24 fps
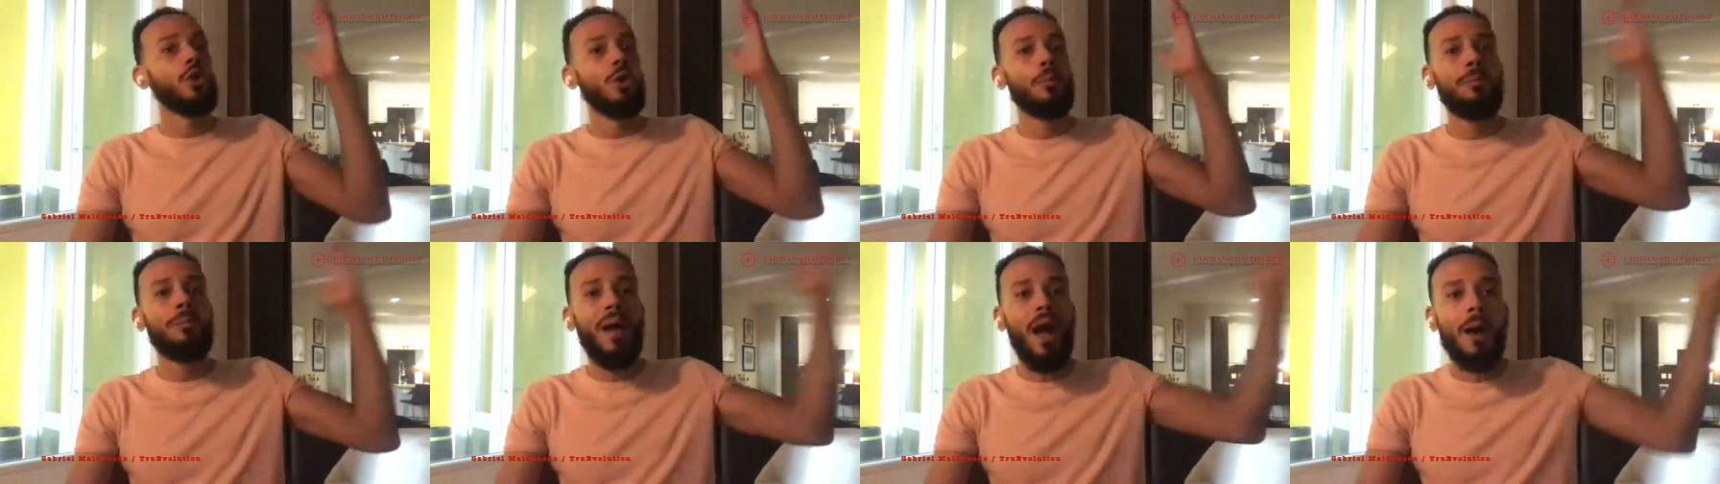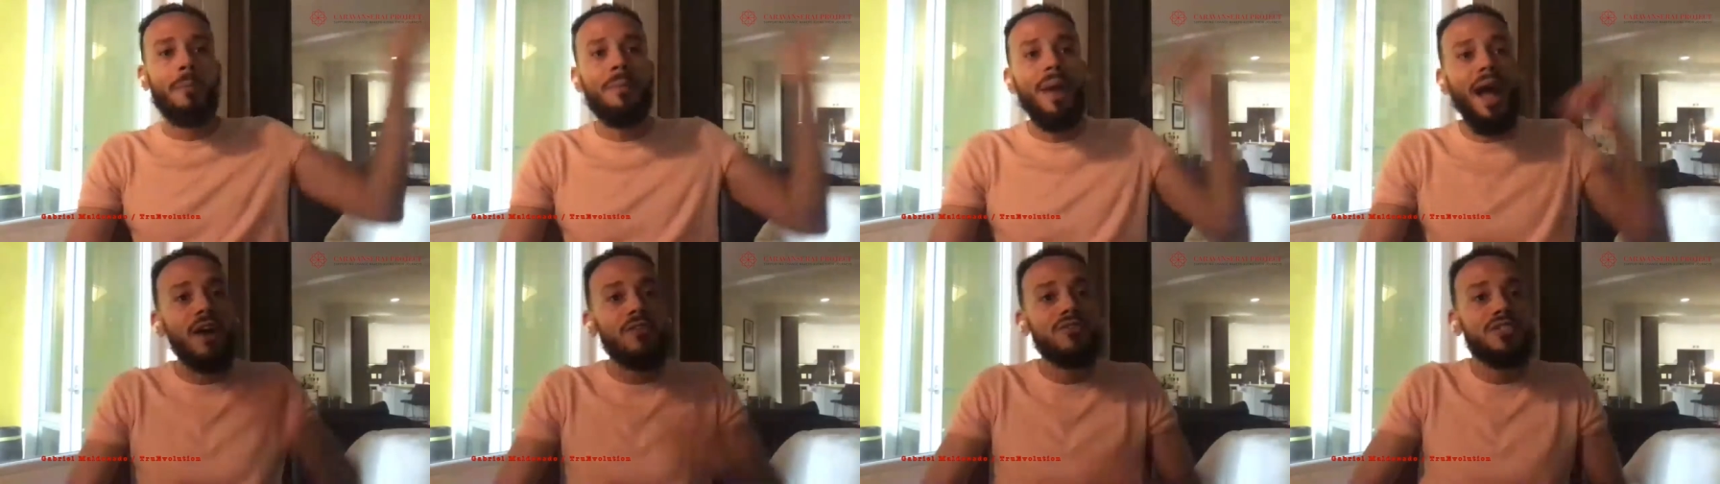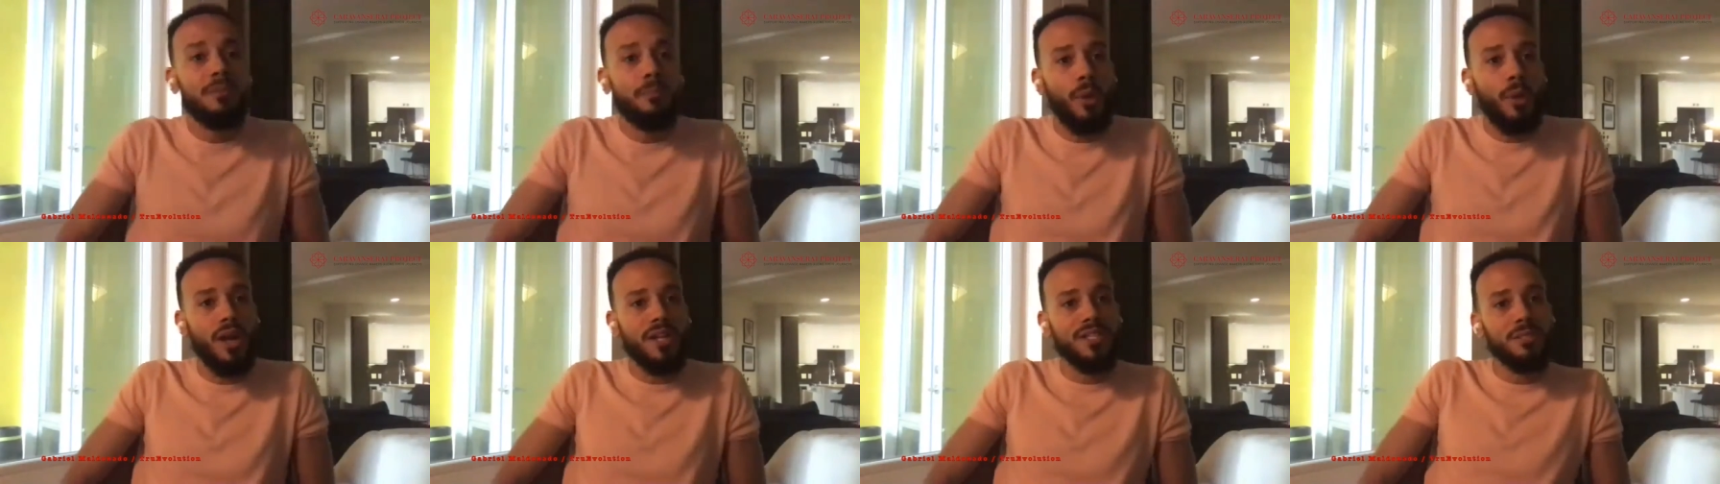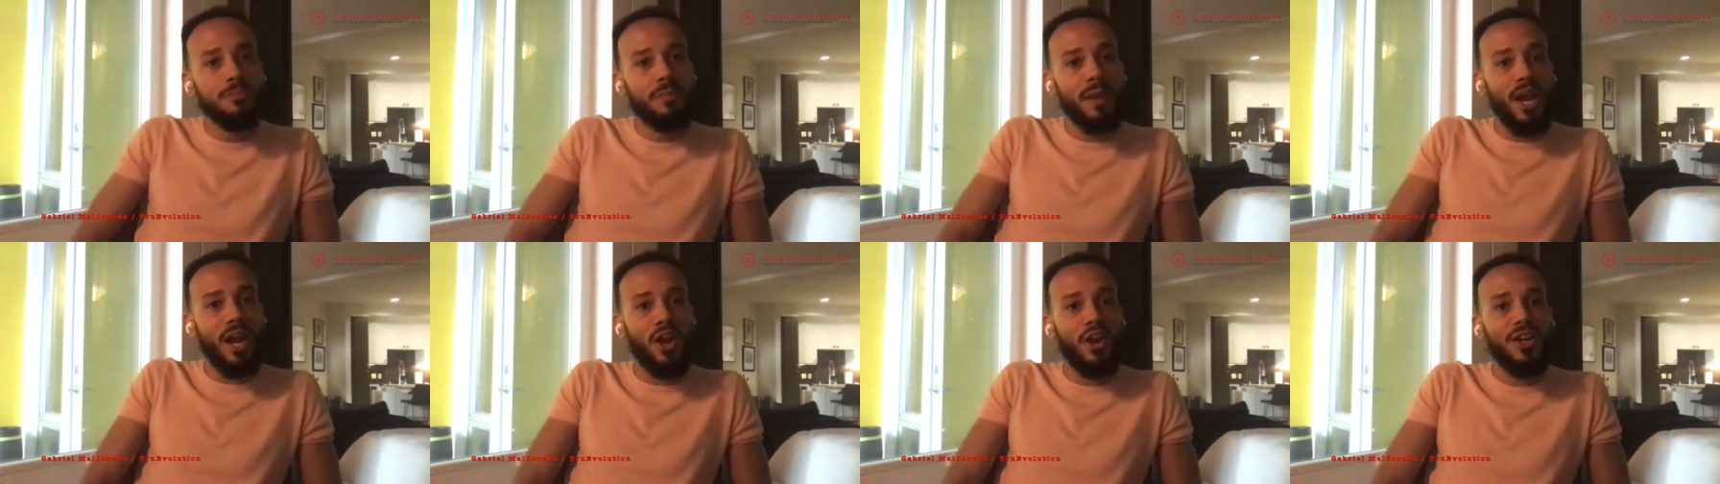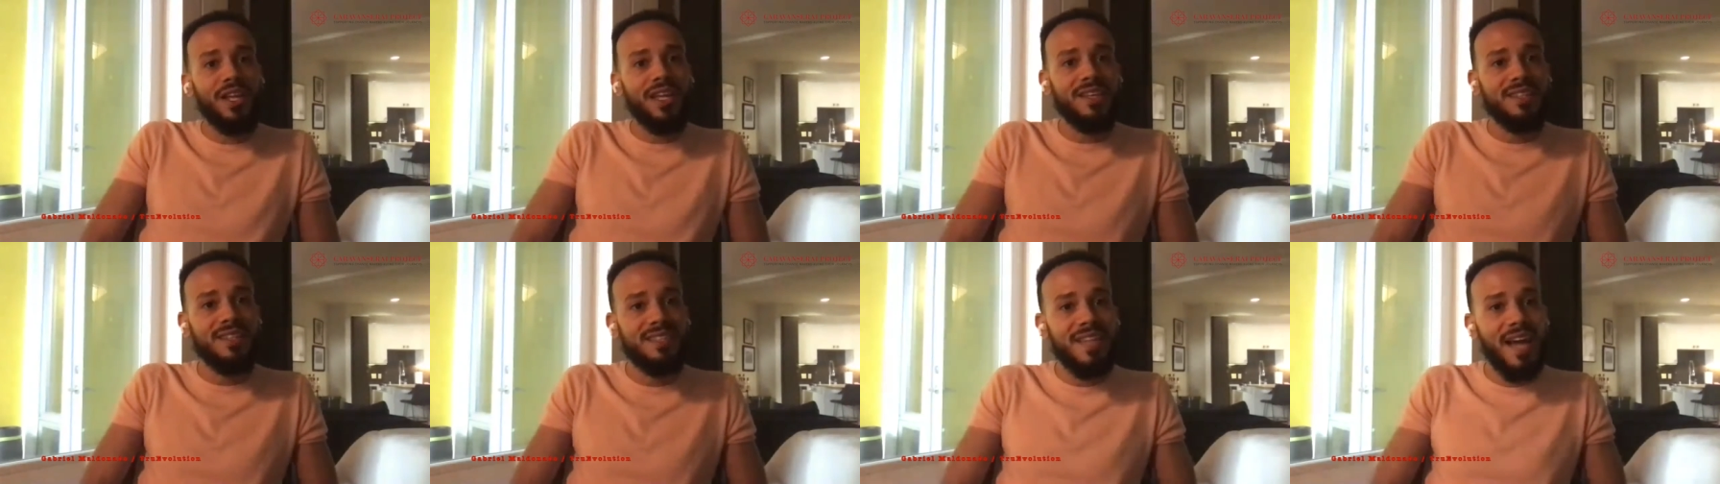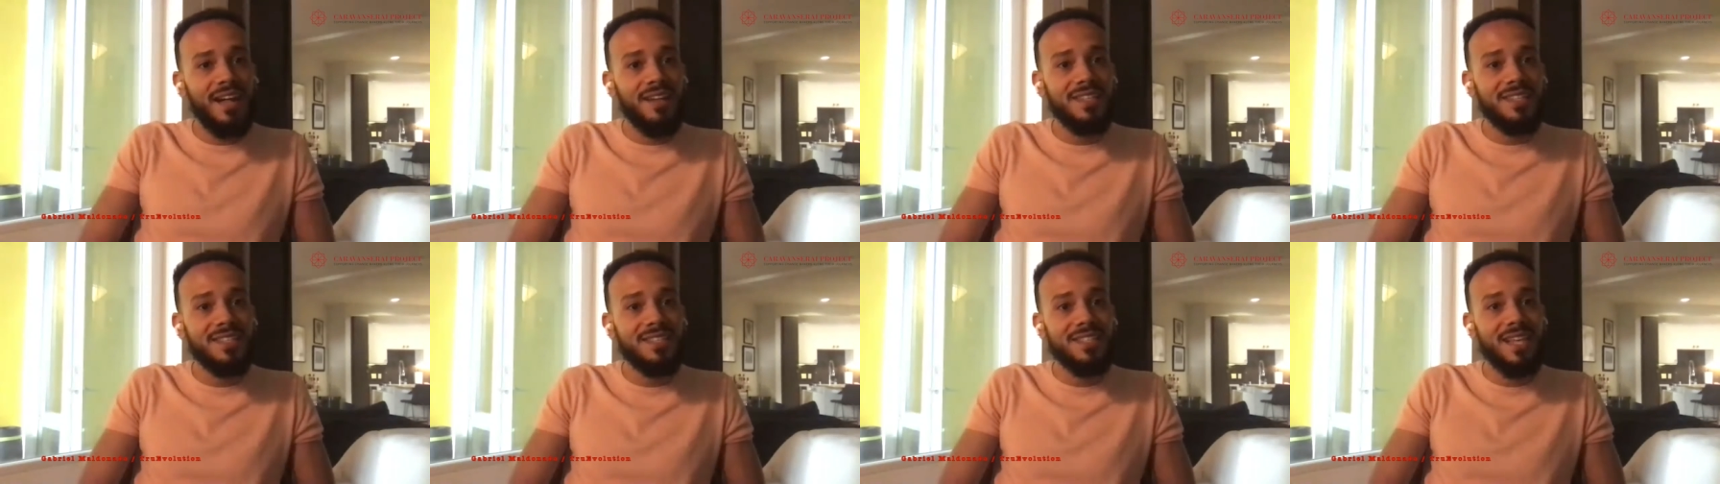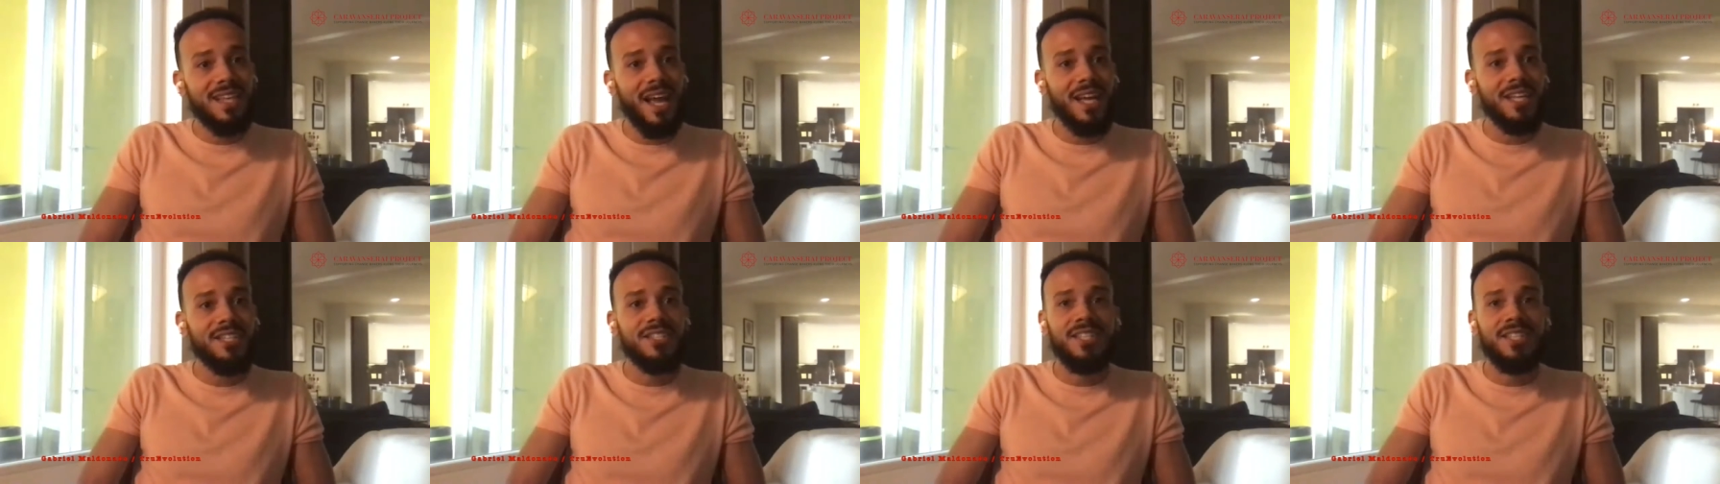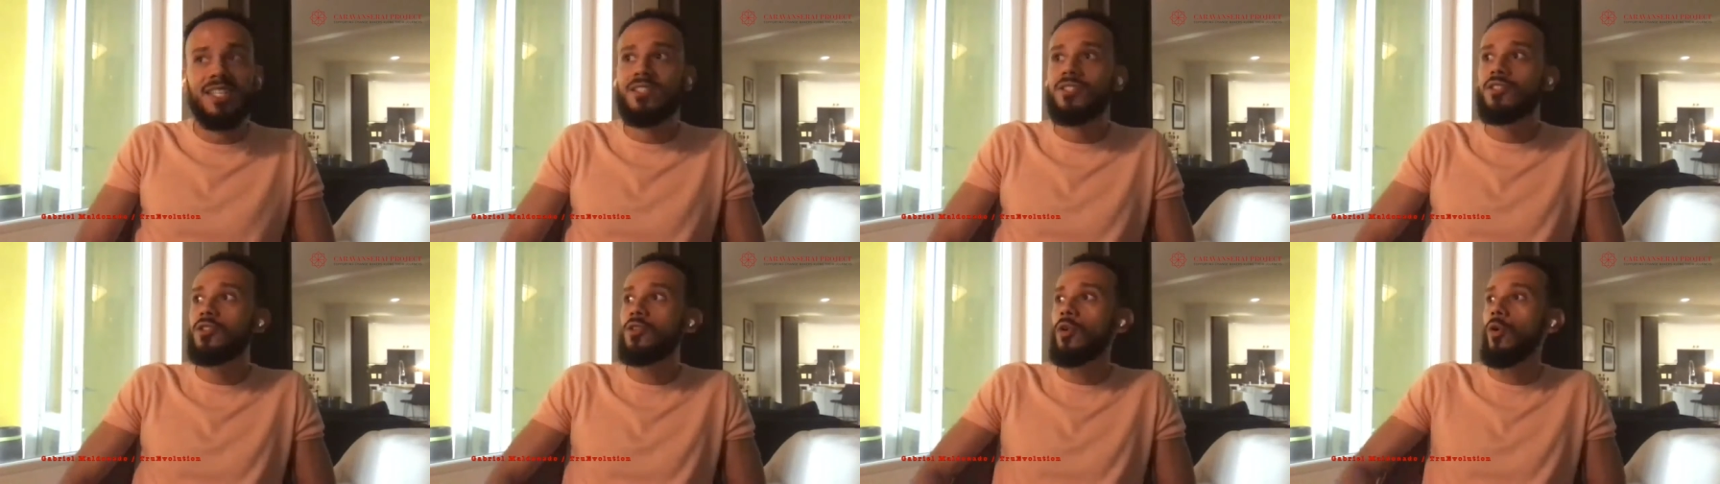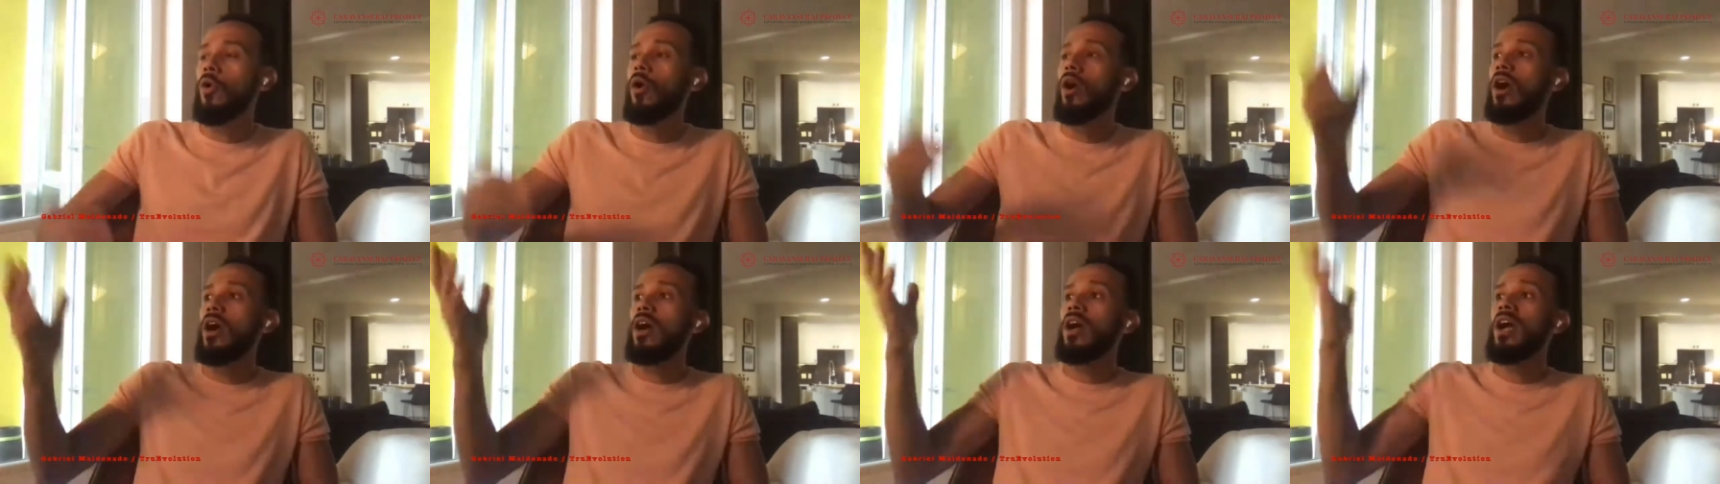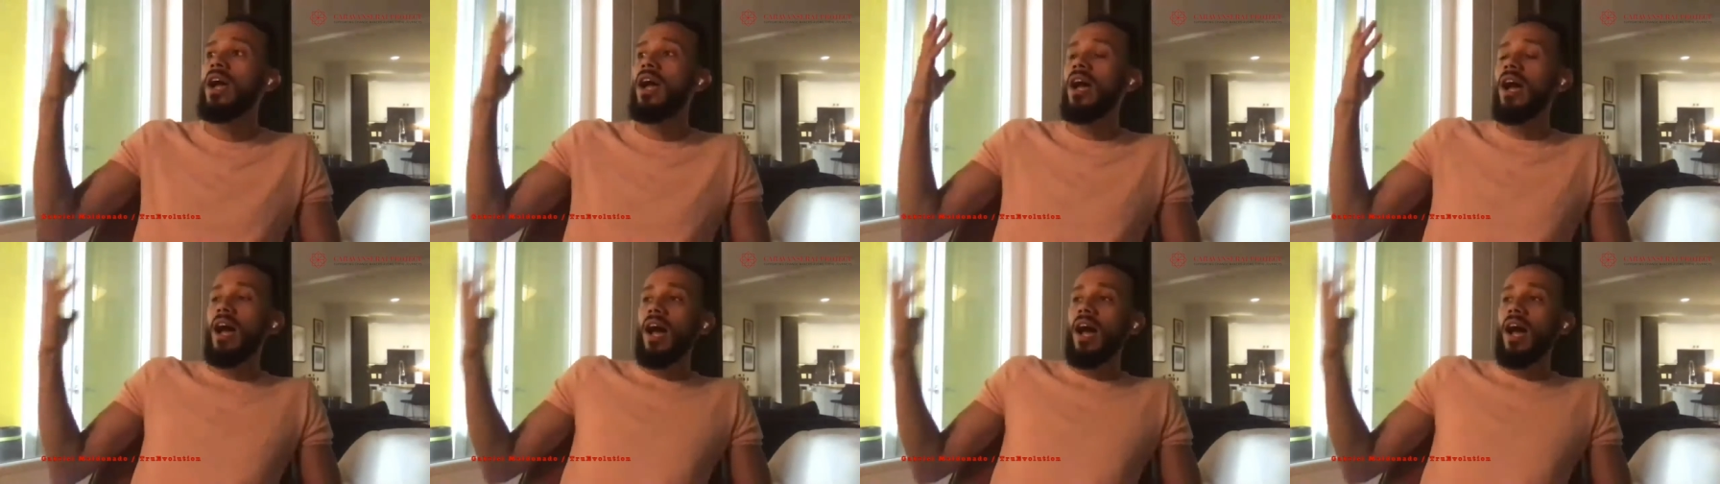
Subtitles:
or Abounding Prosperity in Dallas, Texas, or,